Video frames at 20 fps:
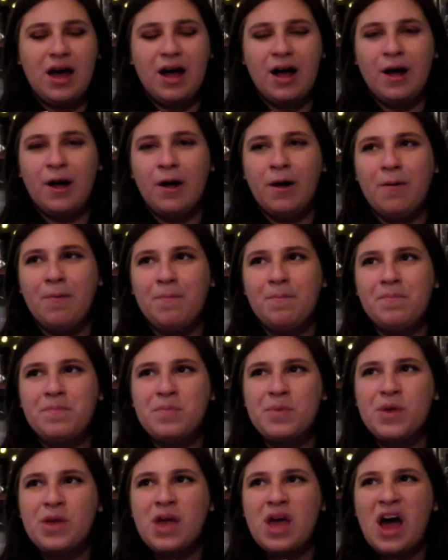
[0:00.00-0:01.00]
I
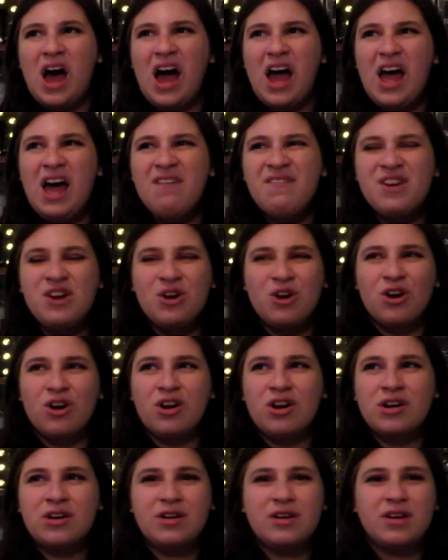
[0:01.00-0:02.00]
haven't
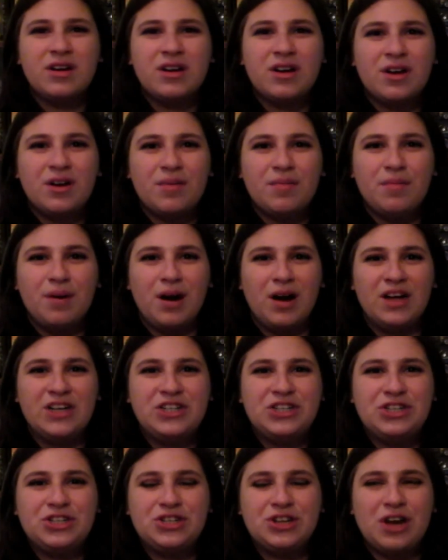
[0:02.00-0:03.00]
heard
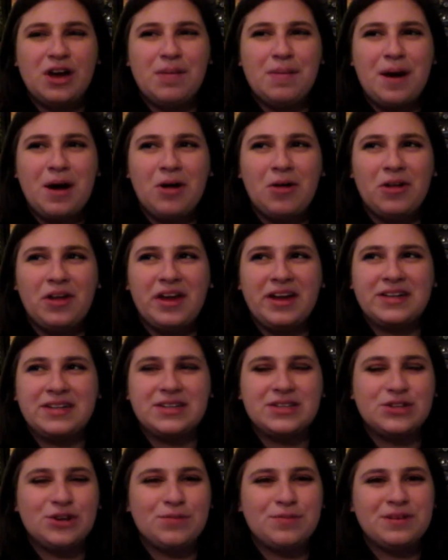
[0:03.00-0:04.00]
much about like
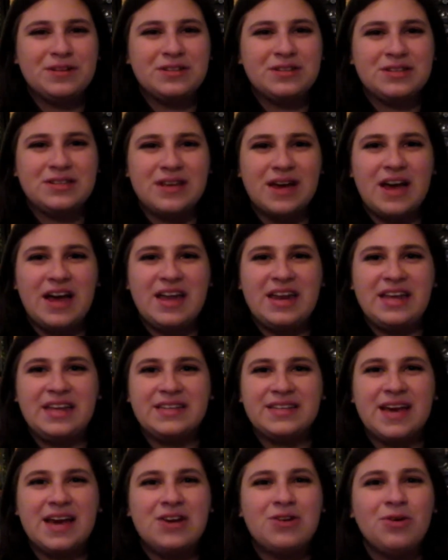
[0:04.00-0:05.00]
dystopian
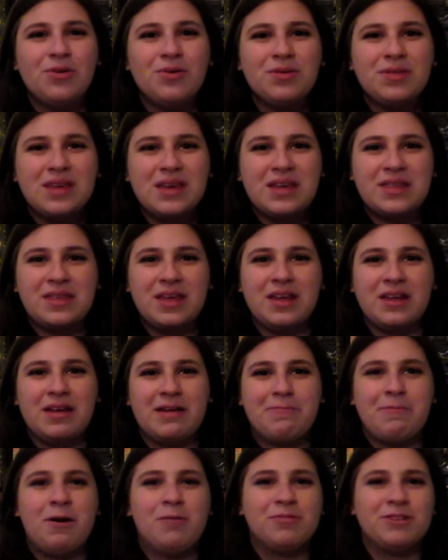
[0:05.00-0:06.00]
societies. I don't think that
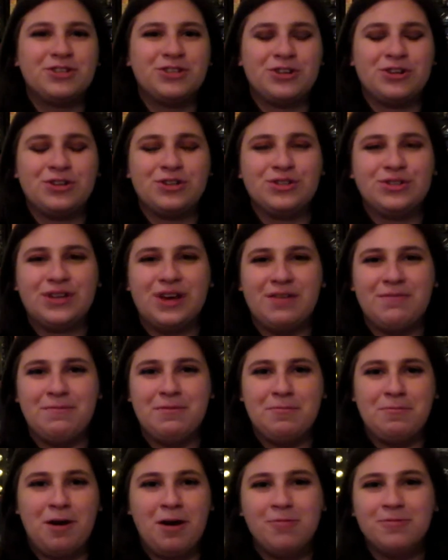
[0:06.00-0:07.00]
like publishers have
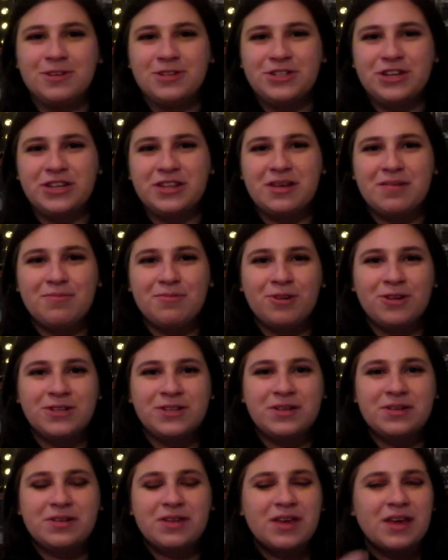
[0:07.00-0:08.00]
been publishing them
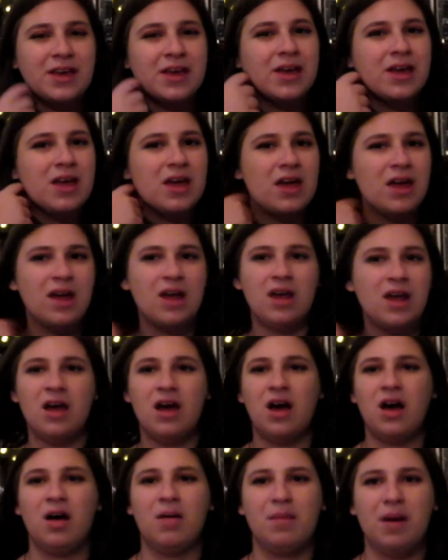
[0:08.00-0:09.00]
recently.
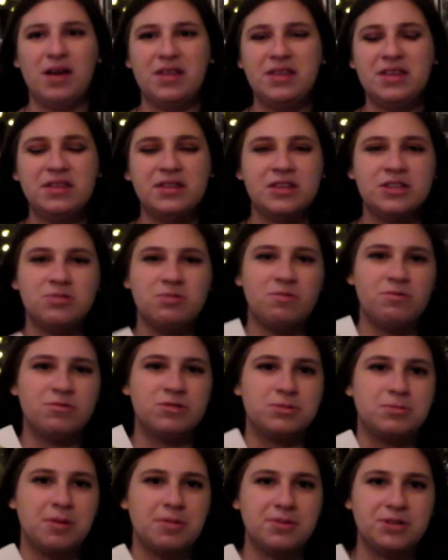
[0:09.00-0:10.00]
I think this one
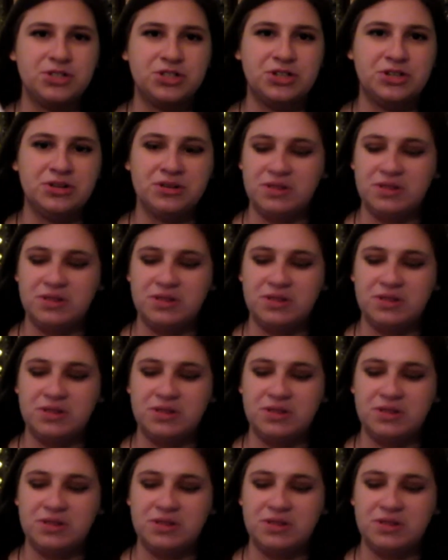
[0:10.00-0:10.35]
was published in